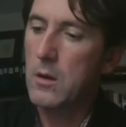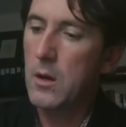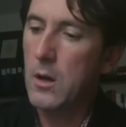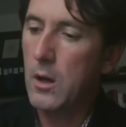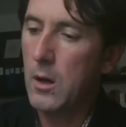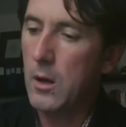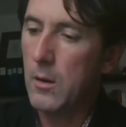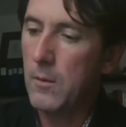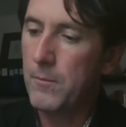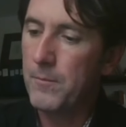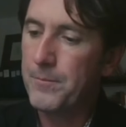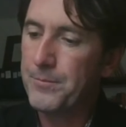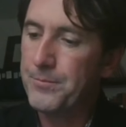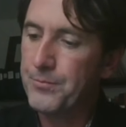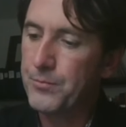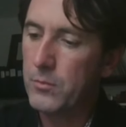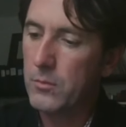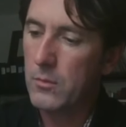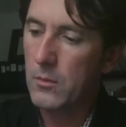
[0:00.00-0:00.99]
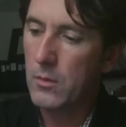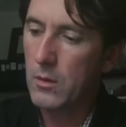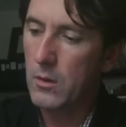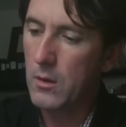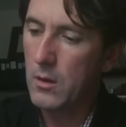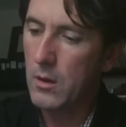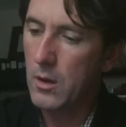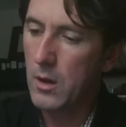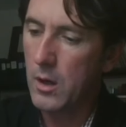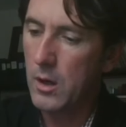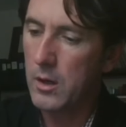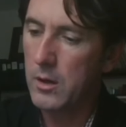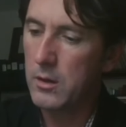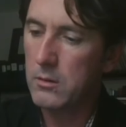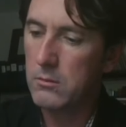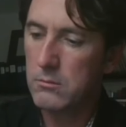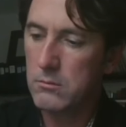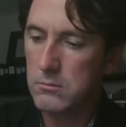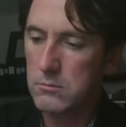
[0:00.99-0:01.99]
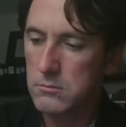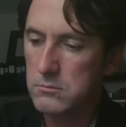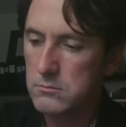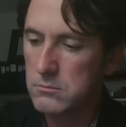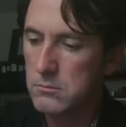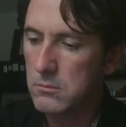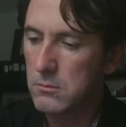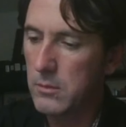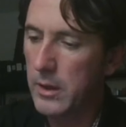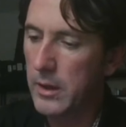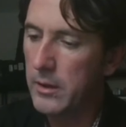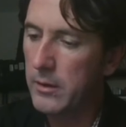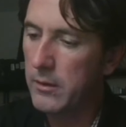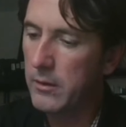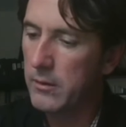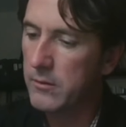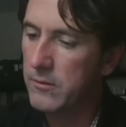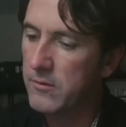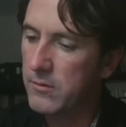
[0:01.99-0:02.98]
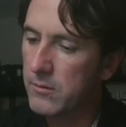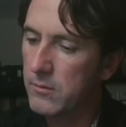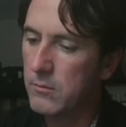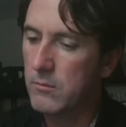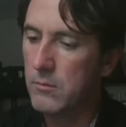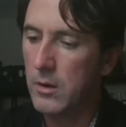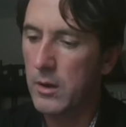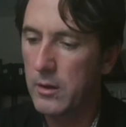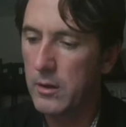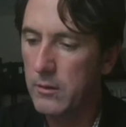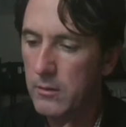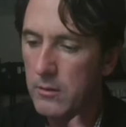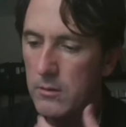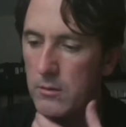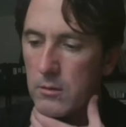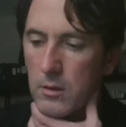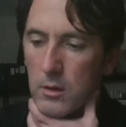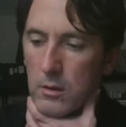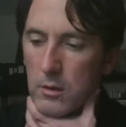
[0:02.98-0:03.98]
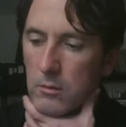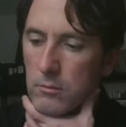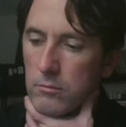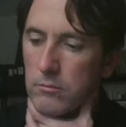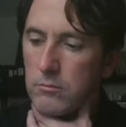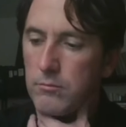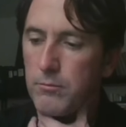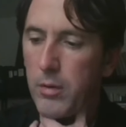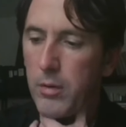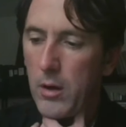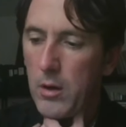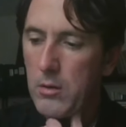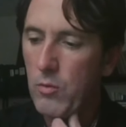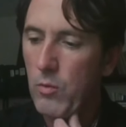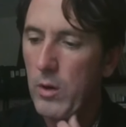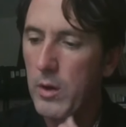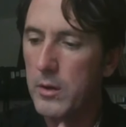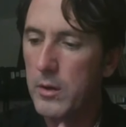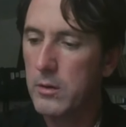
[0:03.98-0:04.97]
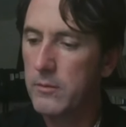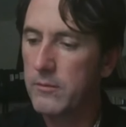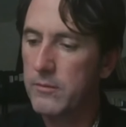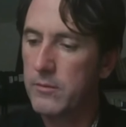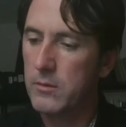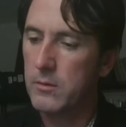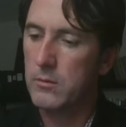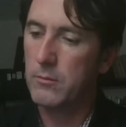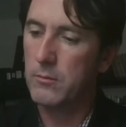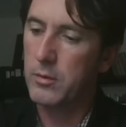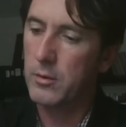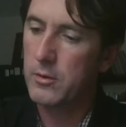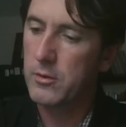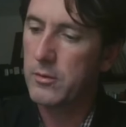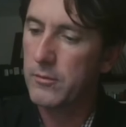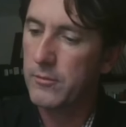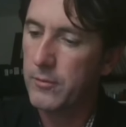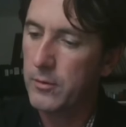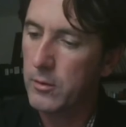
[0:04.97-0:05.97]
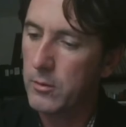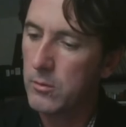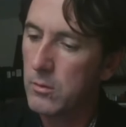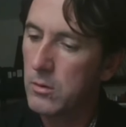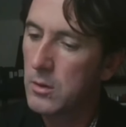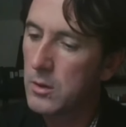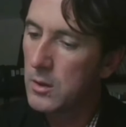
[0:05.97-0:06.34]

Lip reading: I ended my part one of the book review